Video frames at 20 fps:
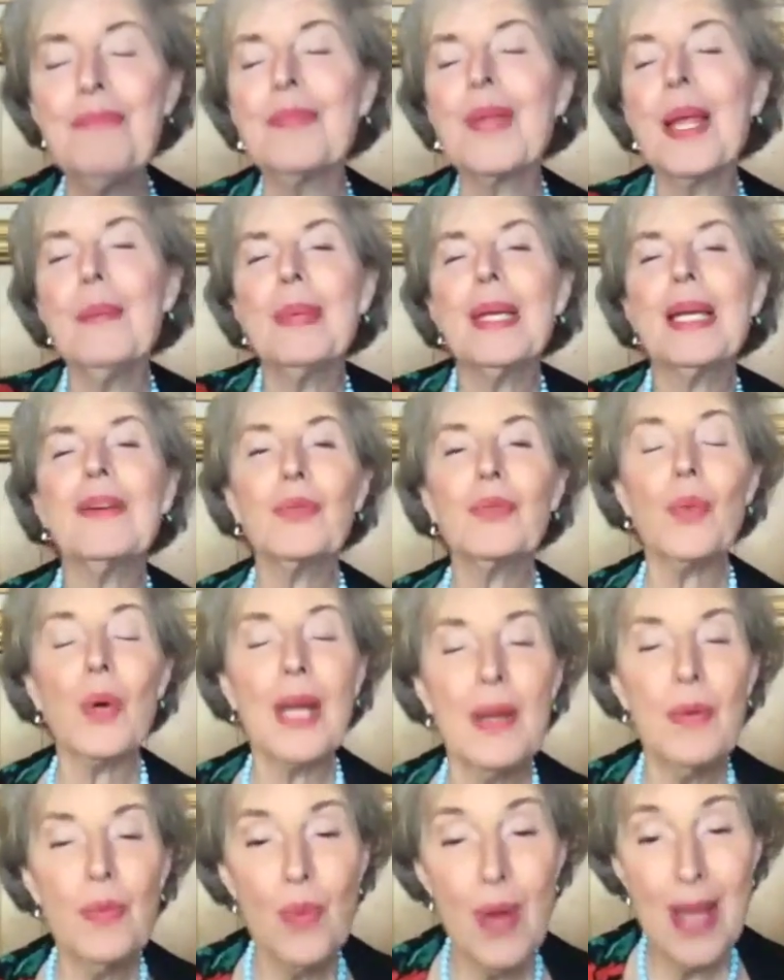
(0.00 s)
because what I
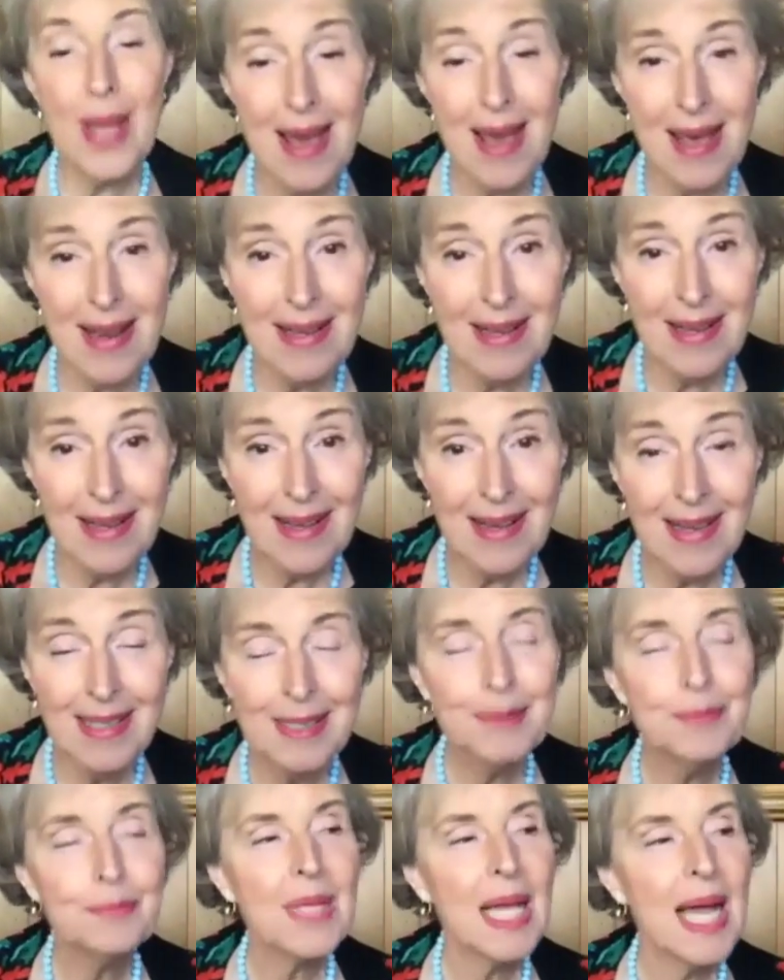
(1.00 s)
read,
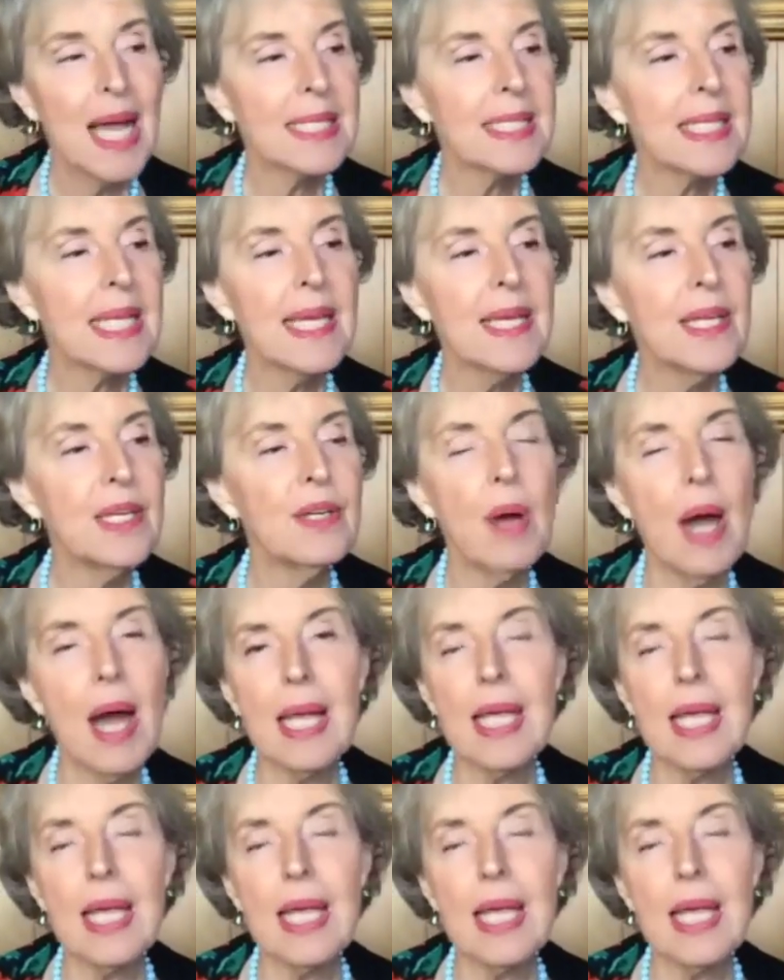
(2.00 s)
I tell you,